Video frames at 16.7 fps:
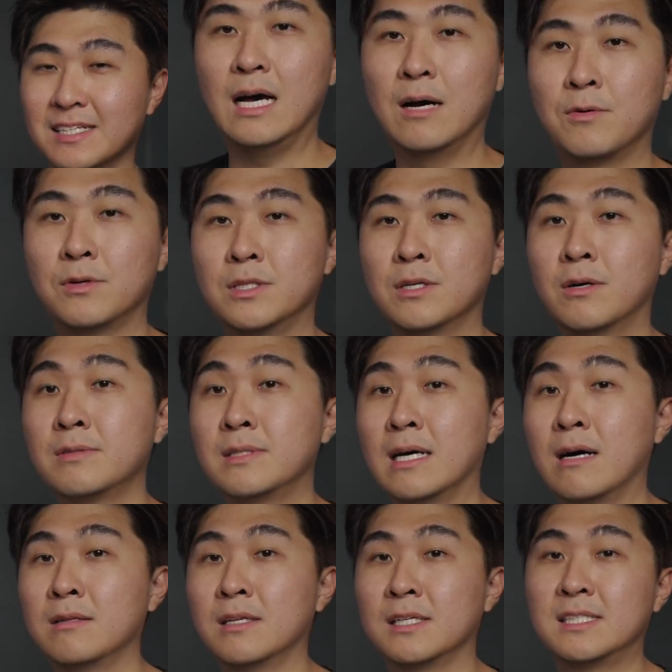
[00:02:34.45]
I would note
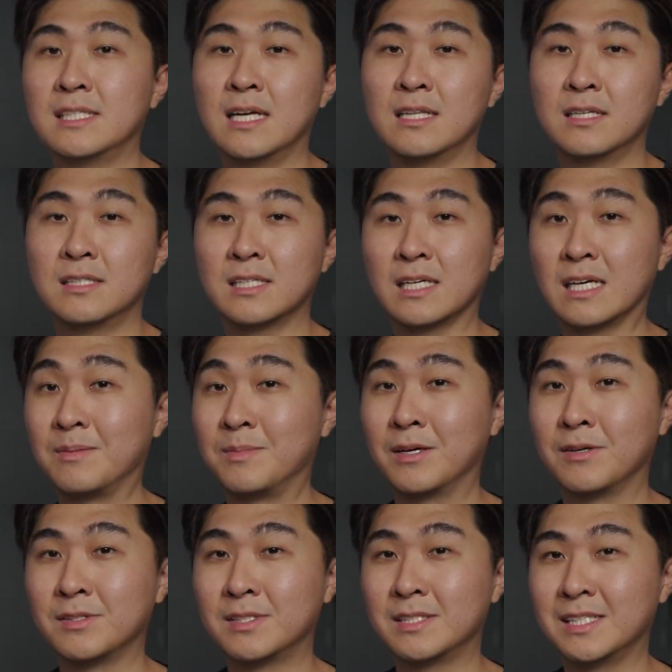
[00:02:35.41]
down the sender's
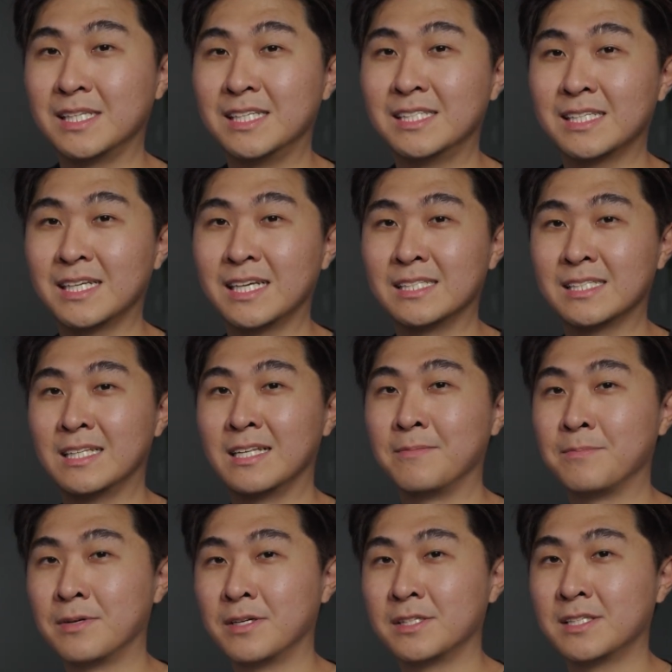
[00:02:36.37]
email since it's an
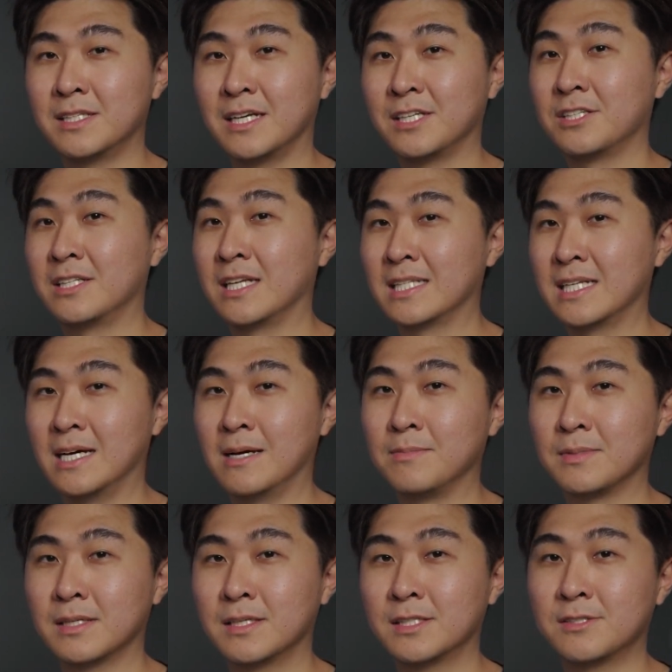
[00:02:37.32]
impersonation
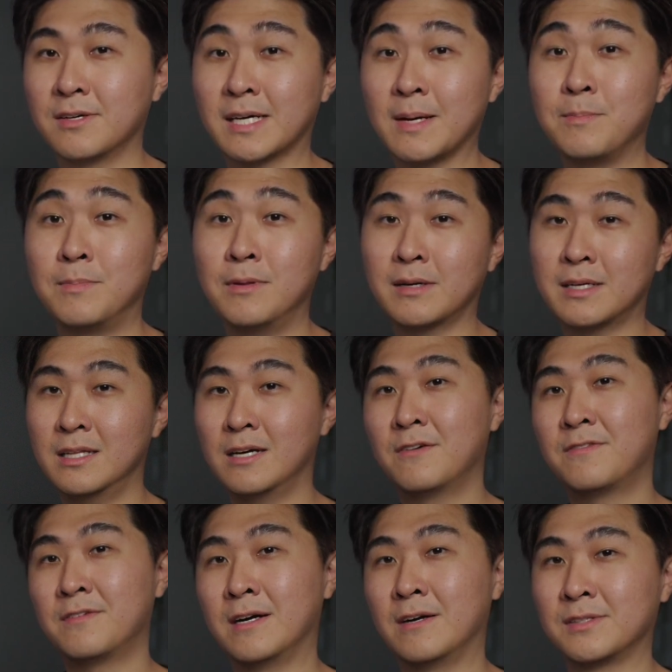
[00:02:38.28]
attempt, so I can block it
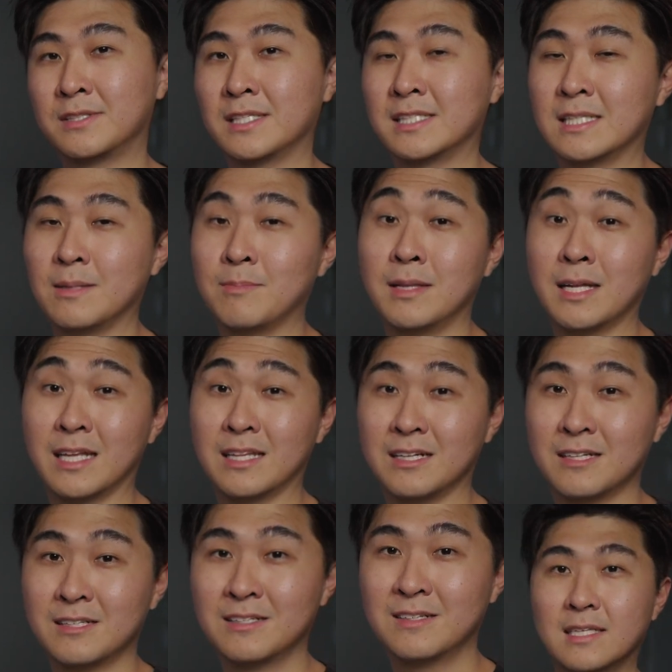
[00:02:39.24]
off our system
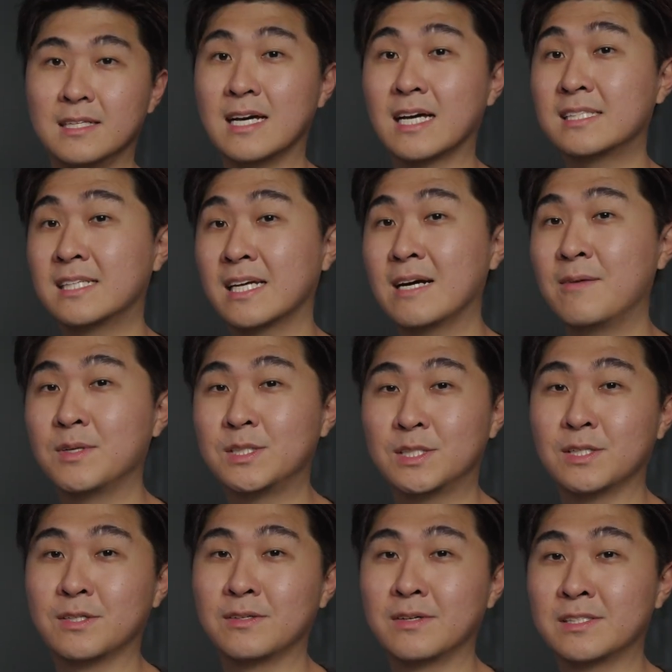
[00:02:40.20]
later. The next thing I would
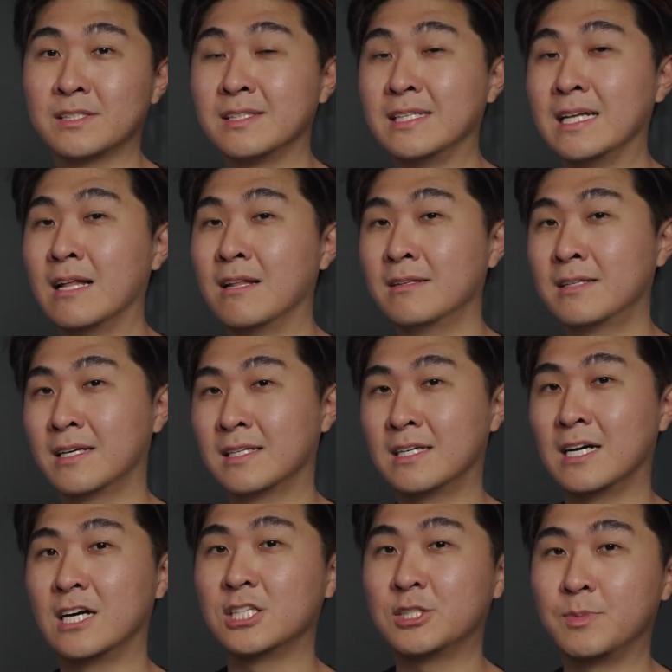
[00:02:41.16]
do is to download the
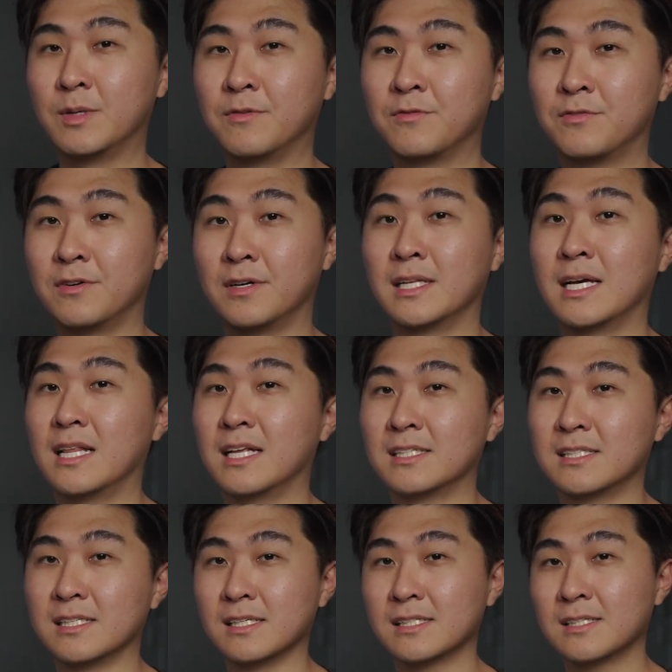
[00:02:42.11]
attachment for
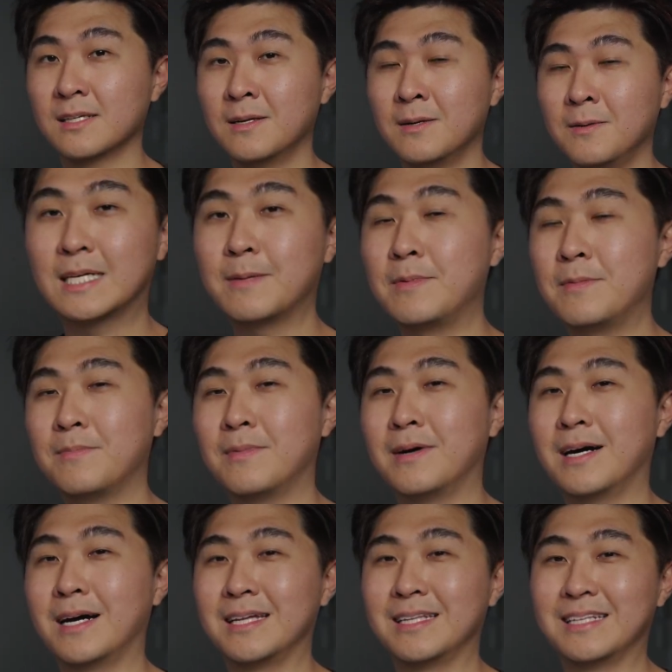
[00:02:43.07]
analysis. Keep in
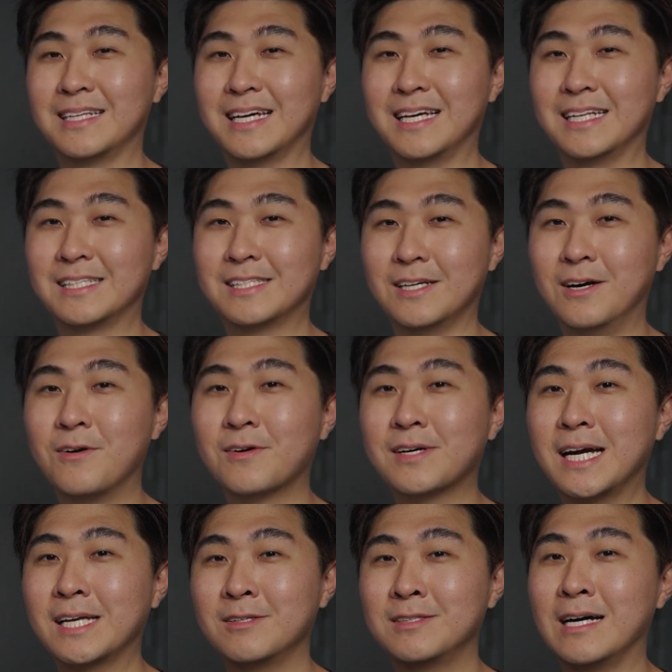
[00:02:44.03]
mind, it's
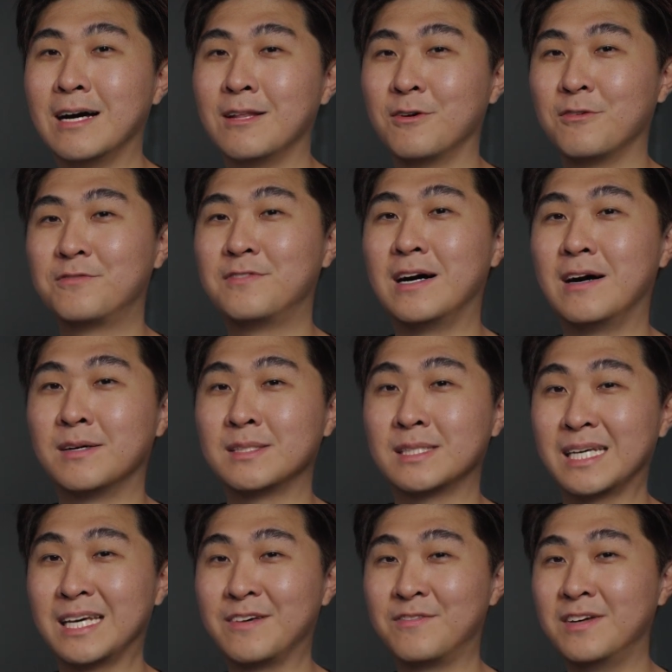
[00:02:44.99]
okay to download
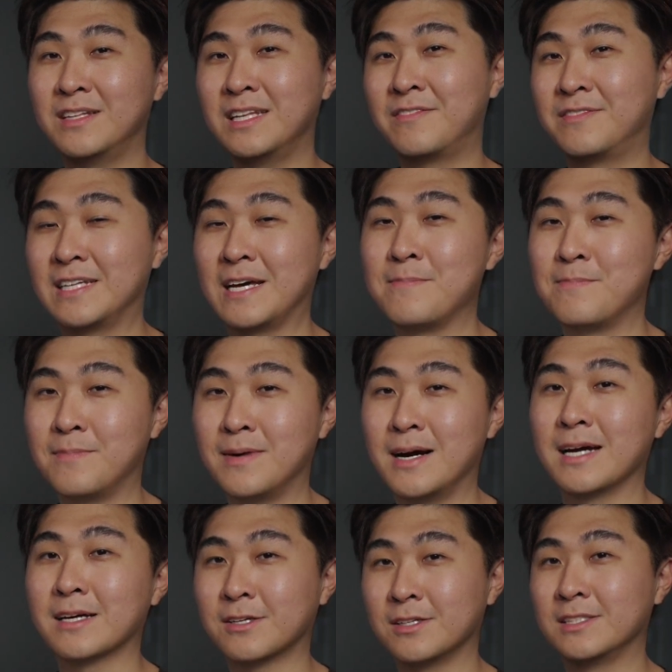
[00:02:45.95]
files even if they
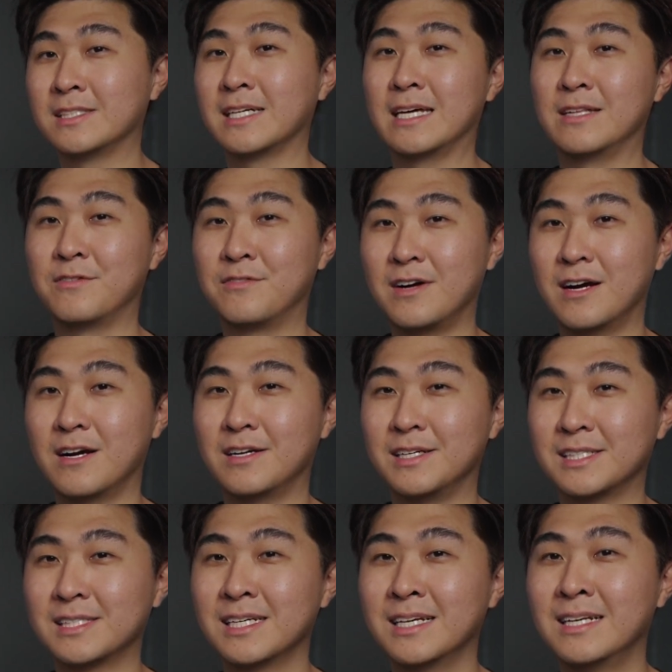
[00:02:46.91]
might contain a
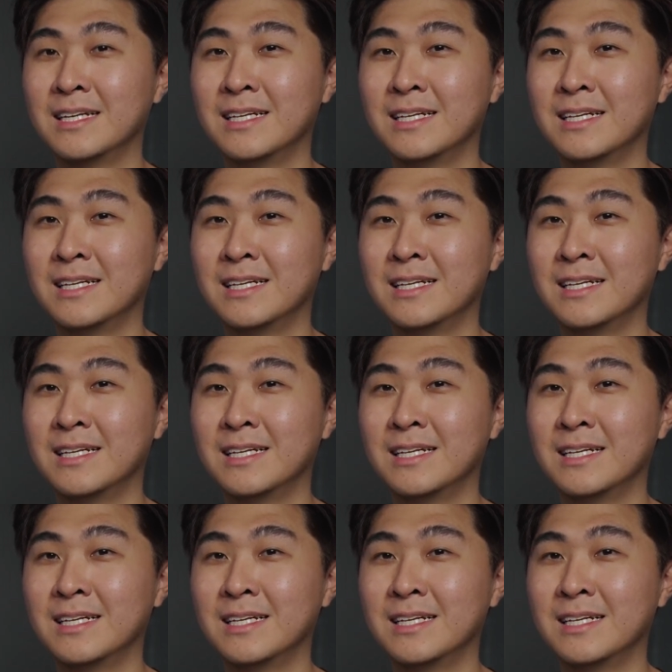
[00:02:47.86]
virus.